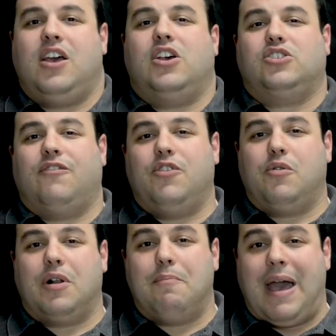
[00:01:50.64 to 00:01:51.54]
So if you
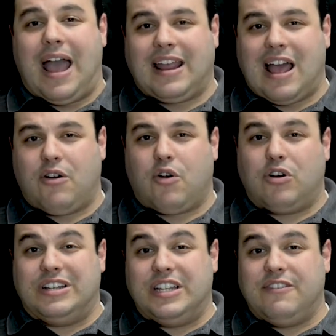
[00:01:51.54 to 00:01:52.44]
were to back out
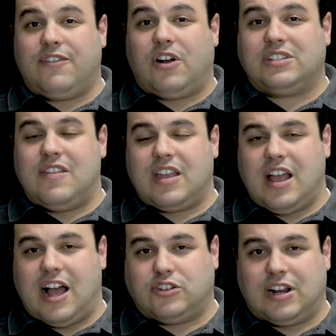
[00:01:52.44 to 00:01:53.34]
or default on the
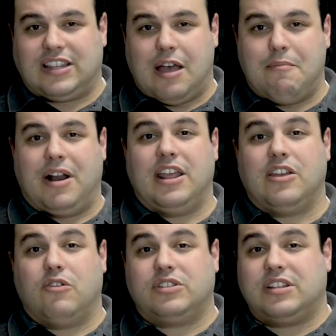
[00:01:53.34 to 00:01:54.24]
contract, that money
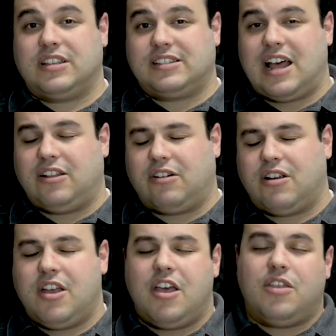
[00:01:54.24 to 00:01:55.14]
goes to the seller.
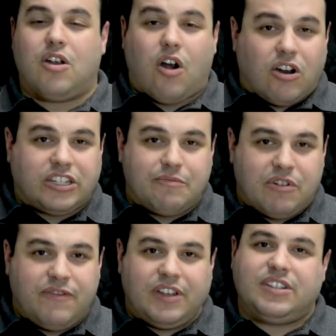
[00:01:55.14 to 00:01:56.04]
There are some
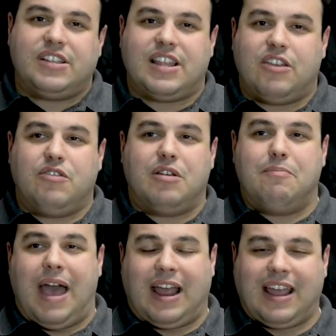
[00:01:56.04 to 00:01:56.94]
provisions that you can
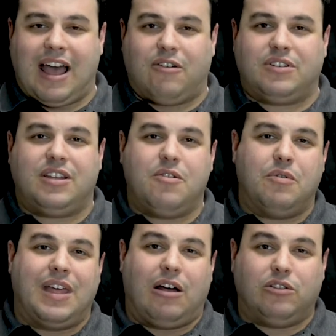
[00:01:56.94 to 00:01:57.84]
back out
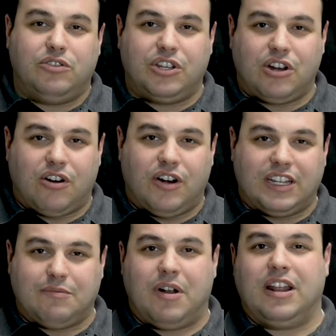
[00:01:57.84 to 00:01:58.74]
without losing your
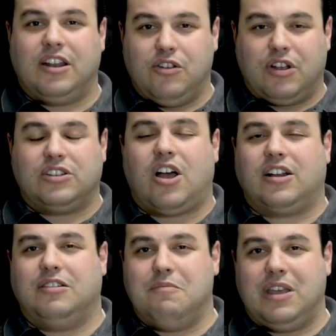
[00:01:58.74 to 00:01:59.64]
earnest money, and you can
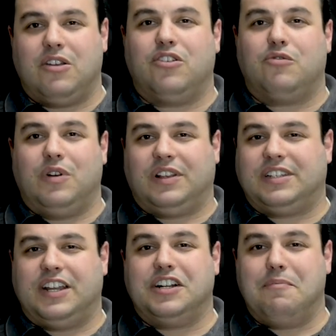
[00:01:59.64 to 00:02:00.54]
talk to me or your real
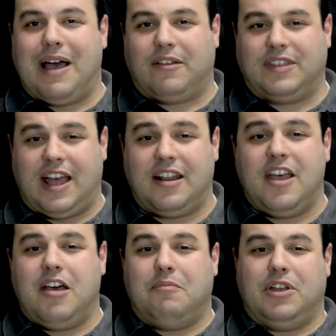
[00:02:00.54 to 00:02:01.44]
estate agent about that,
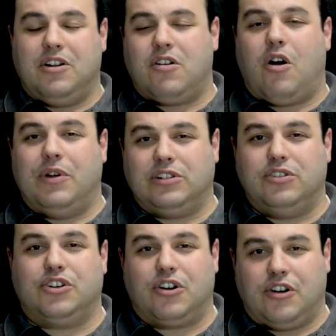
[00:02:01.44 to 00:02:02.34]
but you don't always
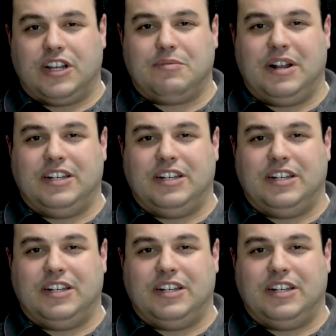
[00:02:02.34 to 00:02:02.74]
lose your earnest money